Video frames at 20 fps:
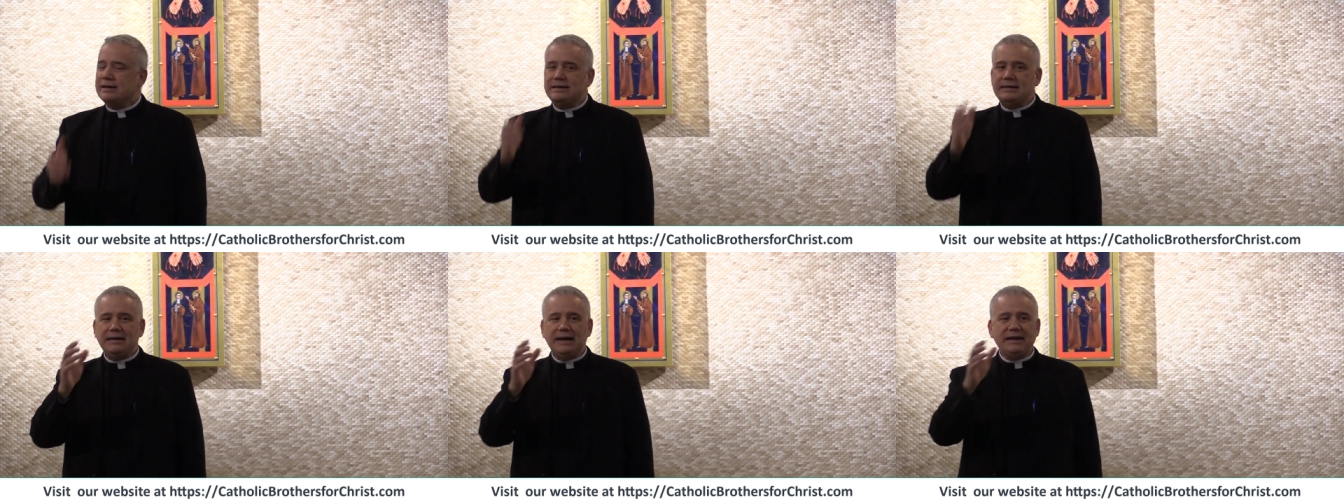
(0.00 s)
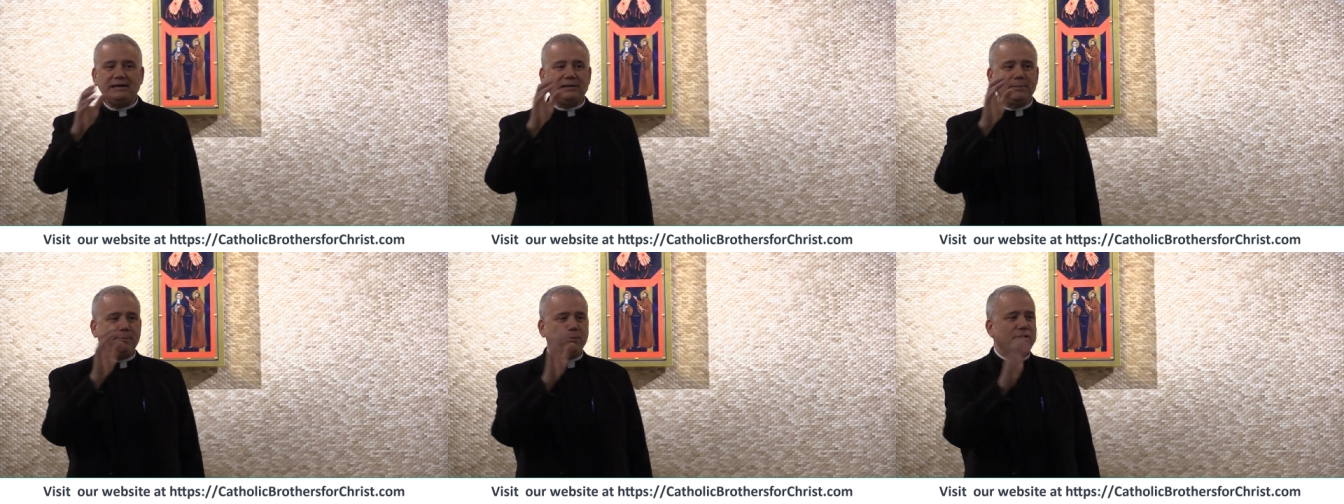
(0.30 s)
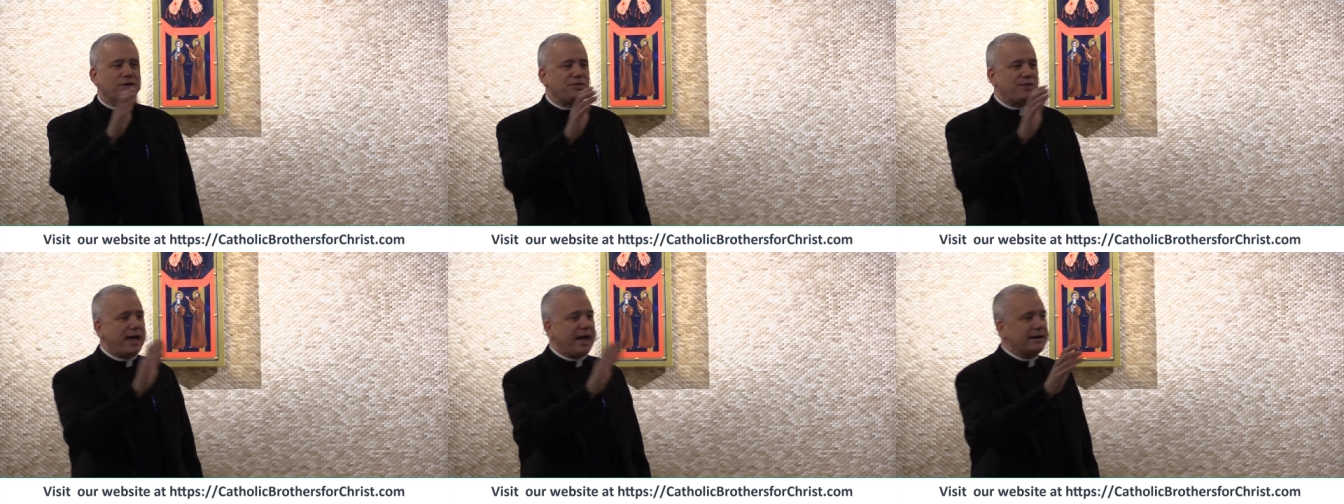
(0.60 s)
you need to
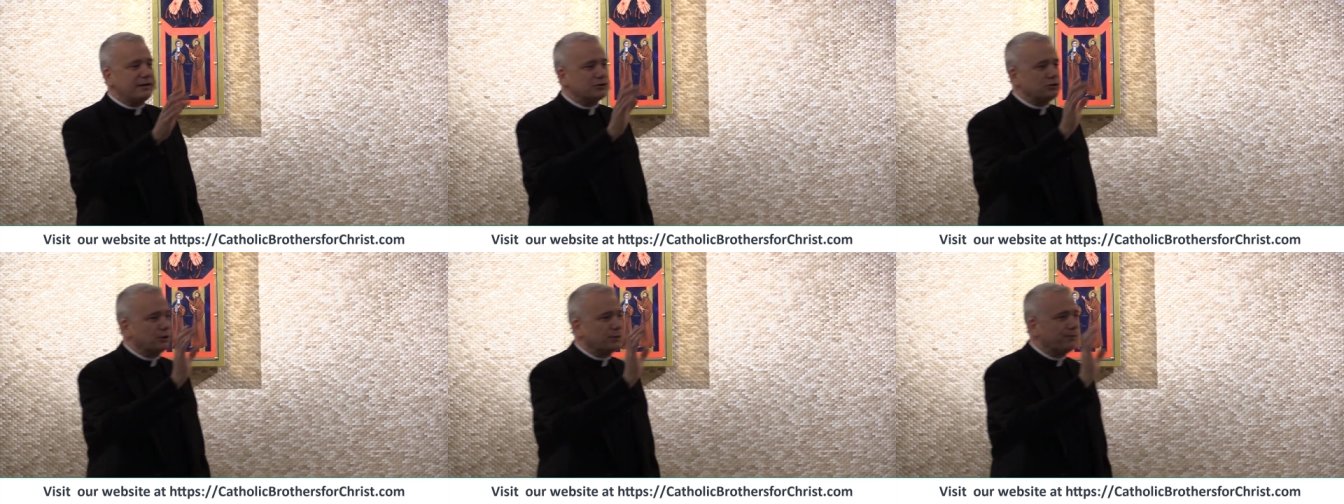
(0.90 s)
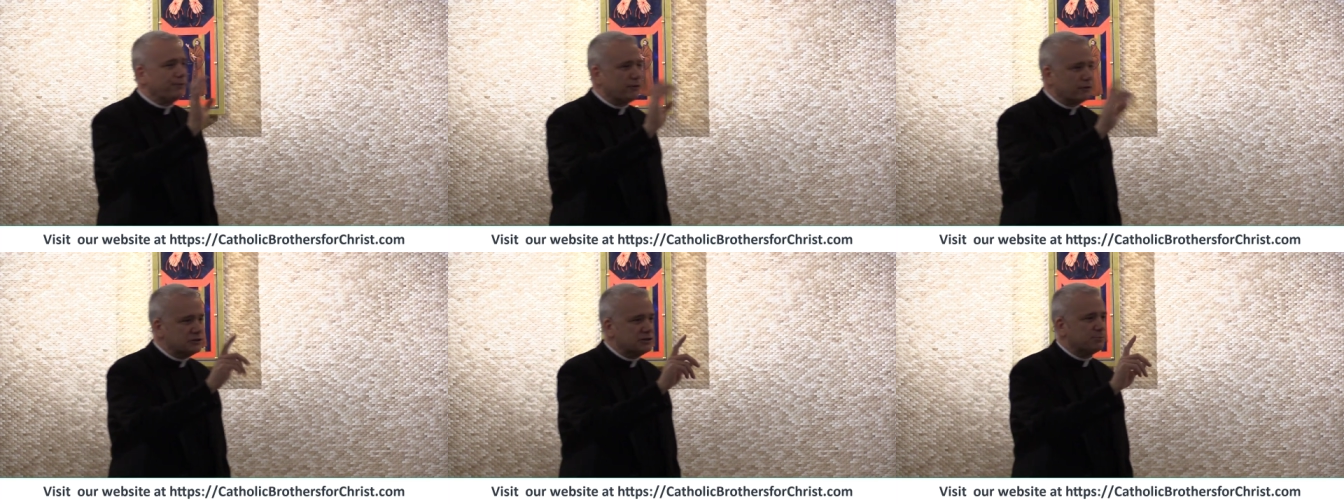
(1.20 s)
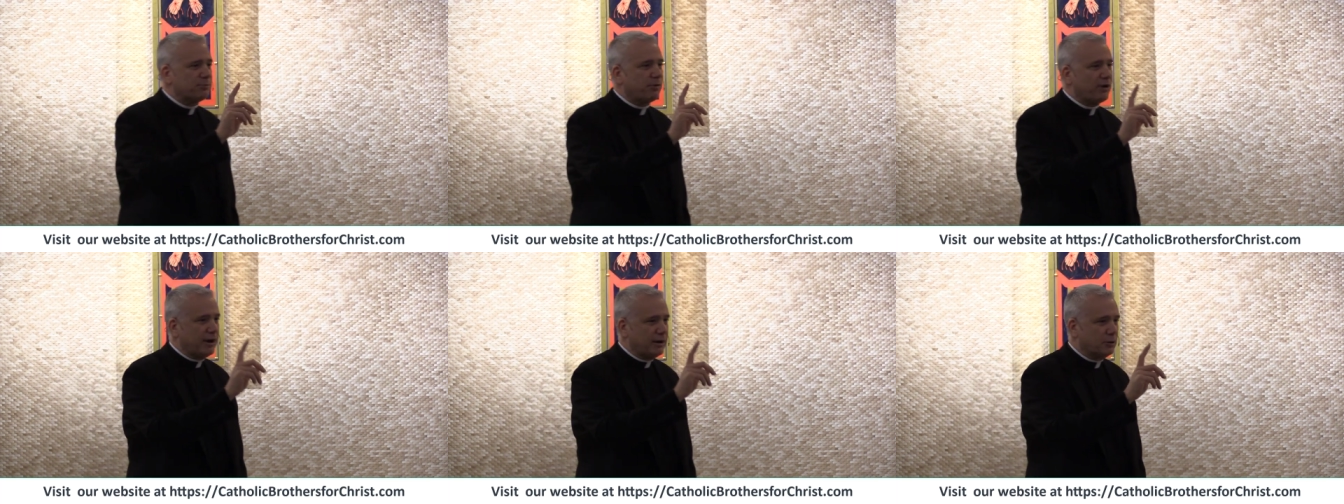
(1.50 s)
put that as your
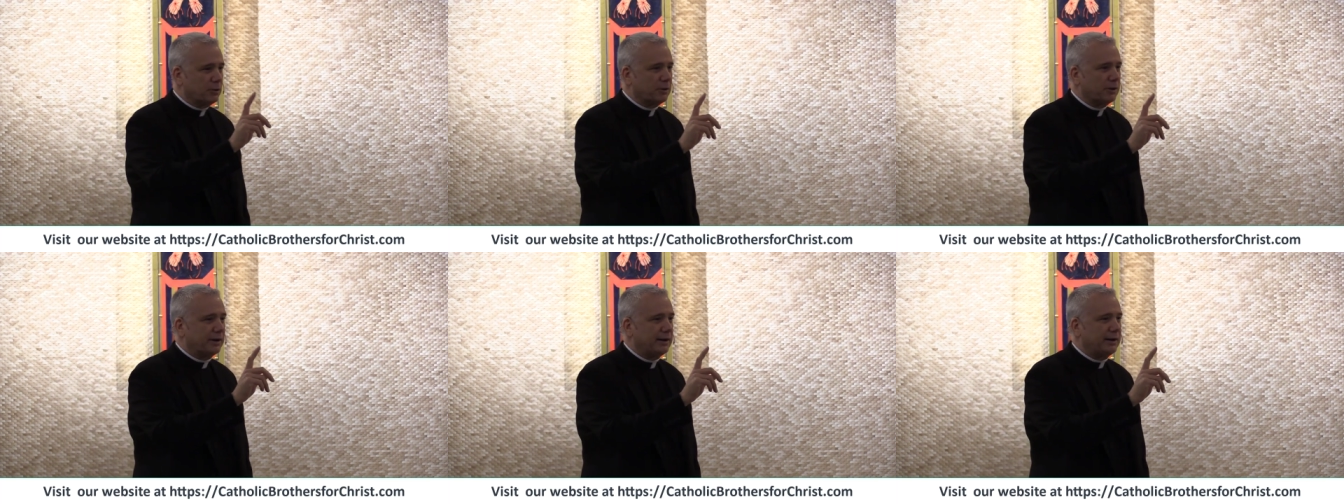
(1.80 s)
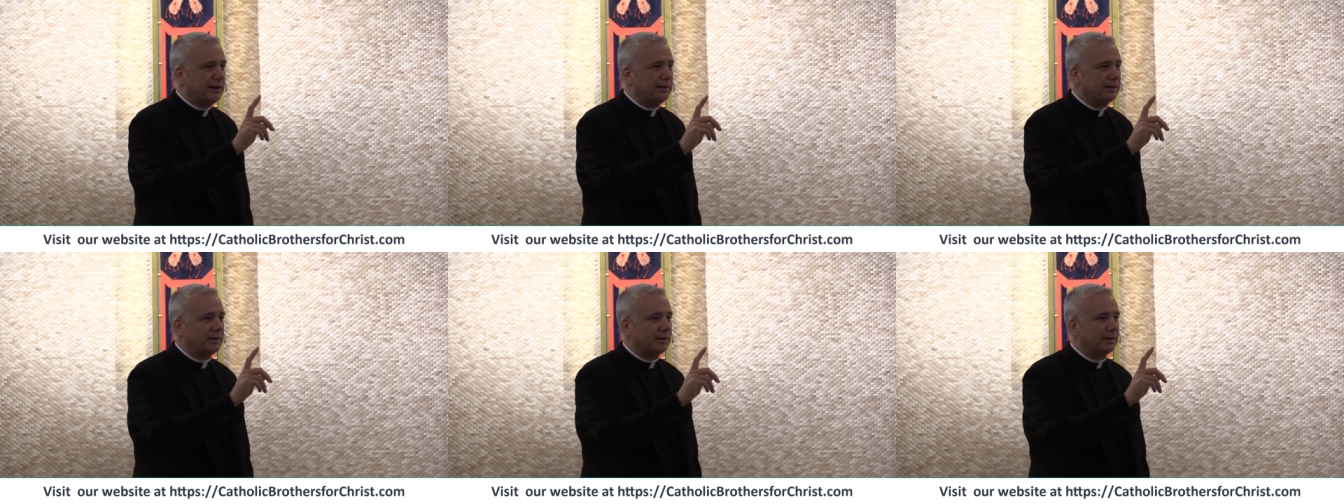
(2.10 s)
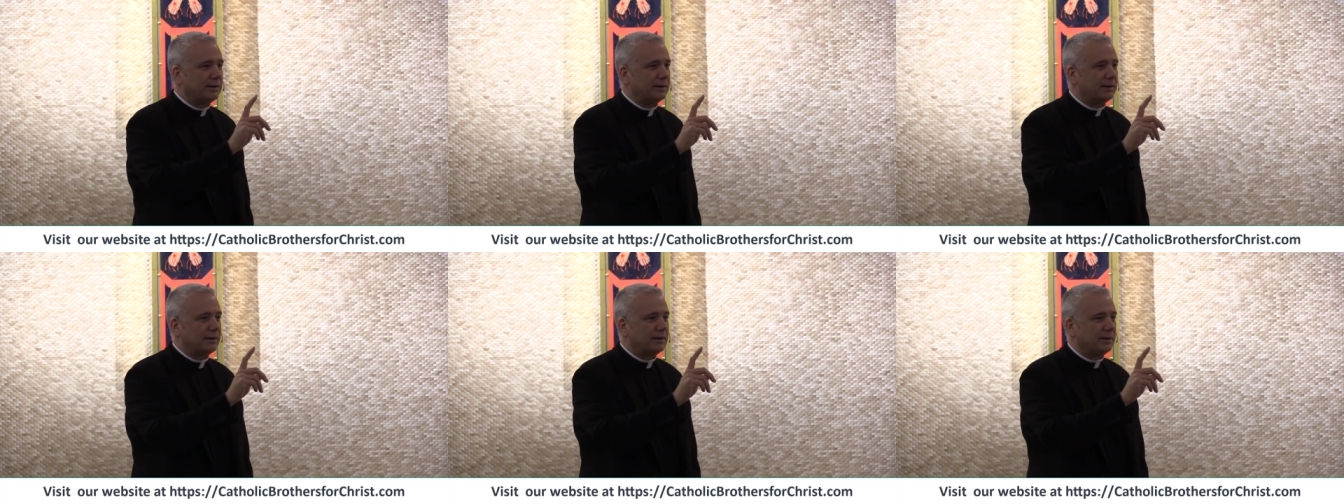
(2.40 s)
first priority.
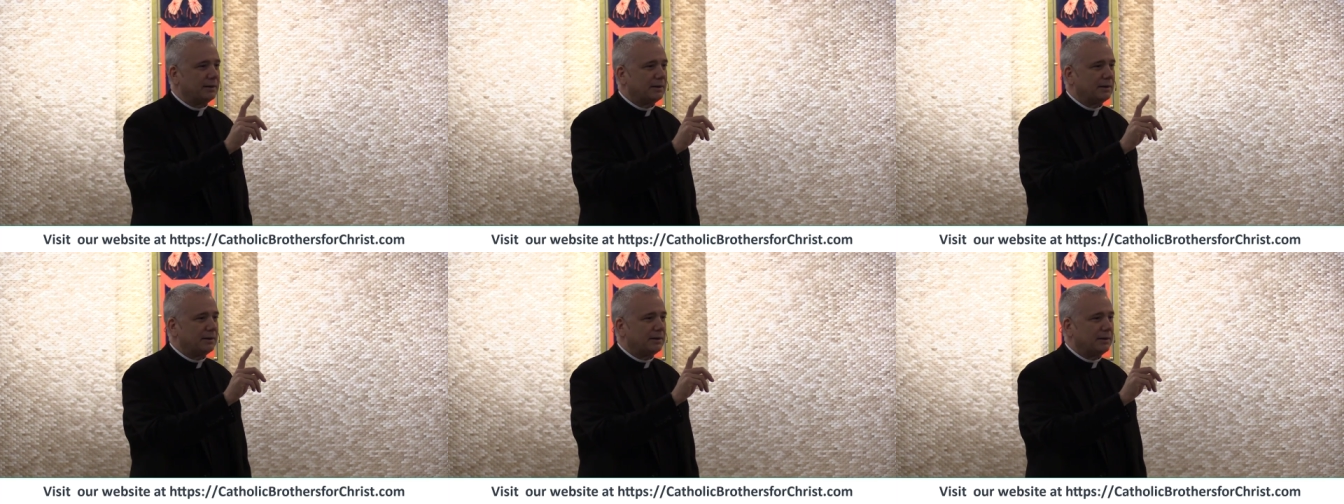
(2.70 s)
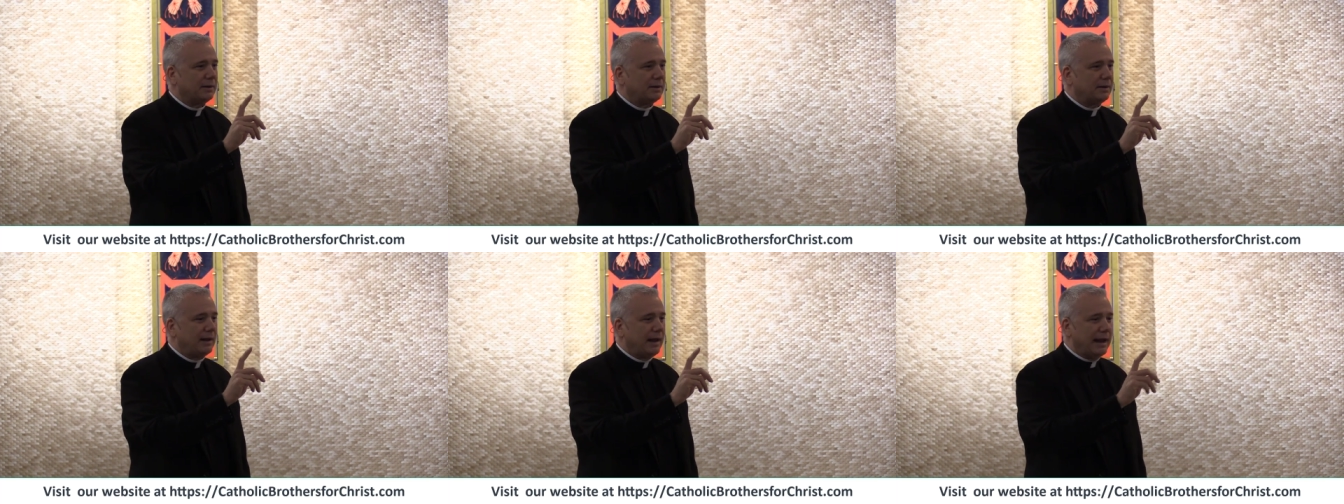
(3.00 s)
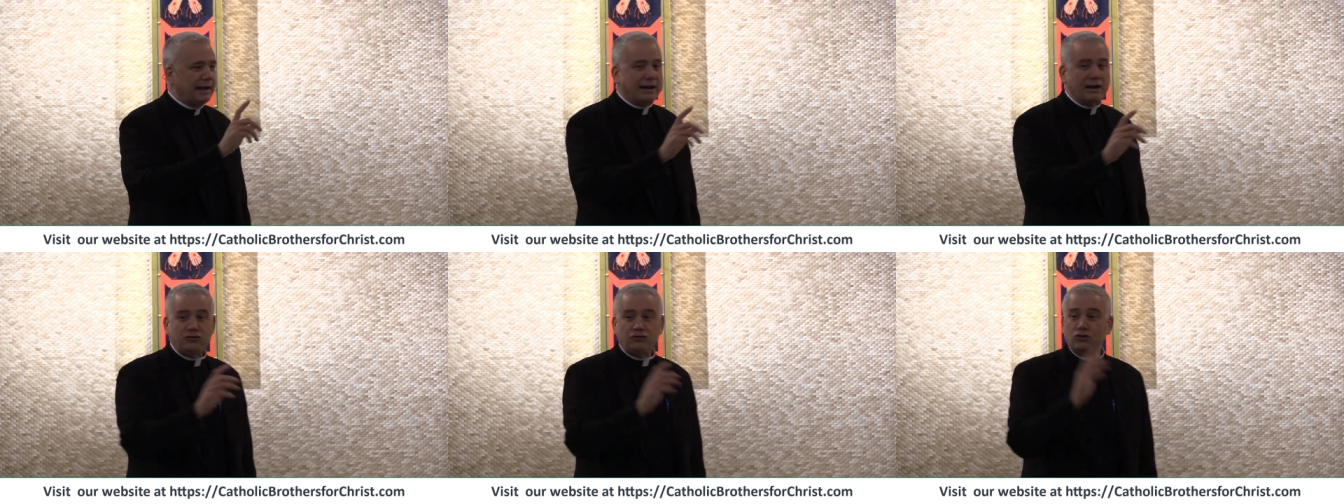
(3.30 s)

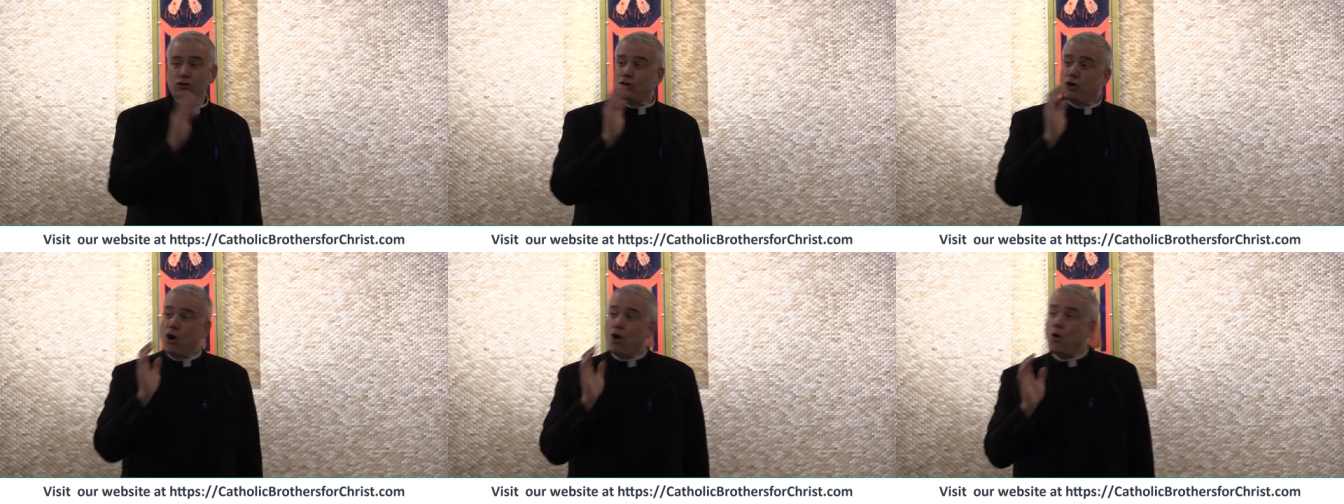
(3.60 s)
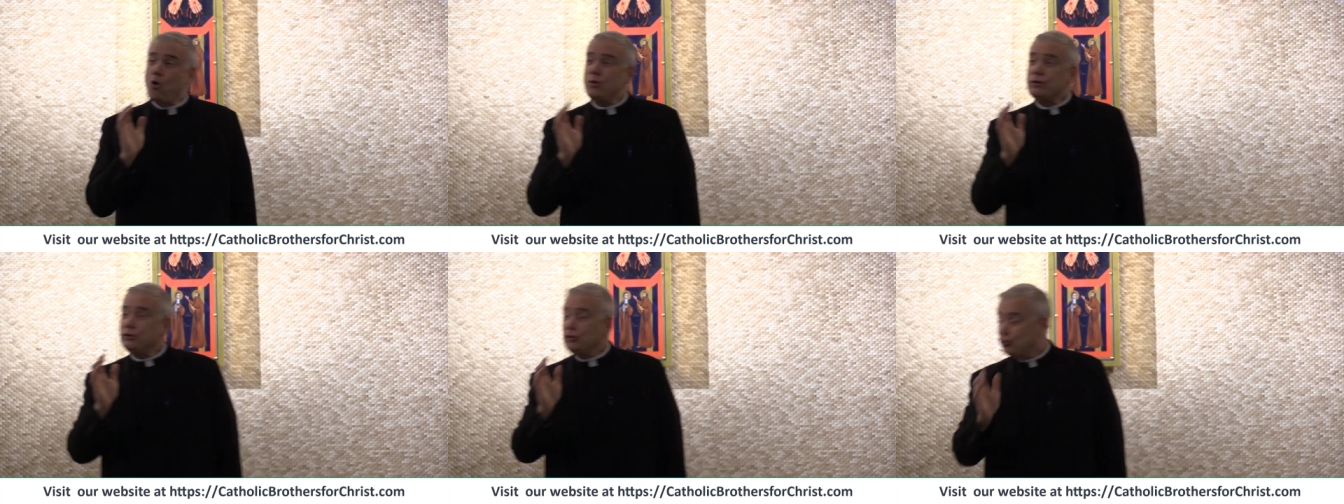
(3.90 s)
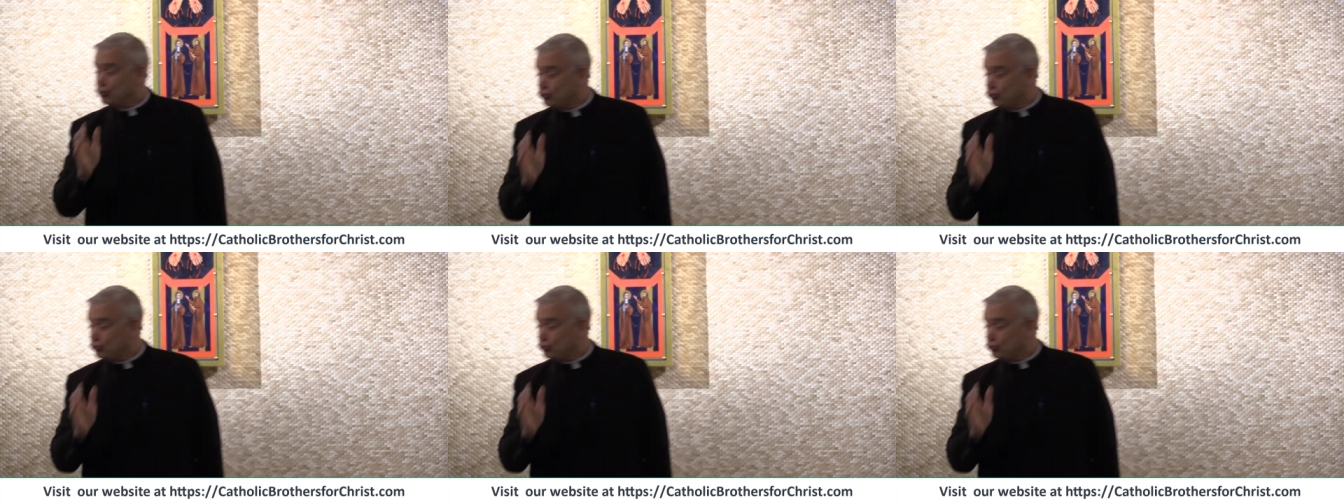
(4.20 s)
And as you go and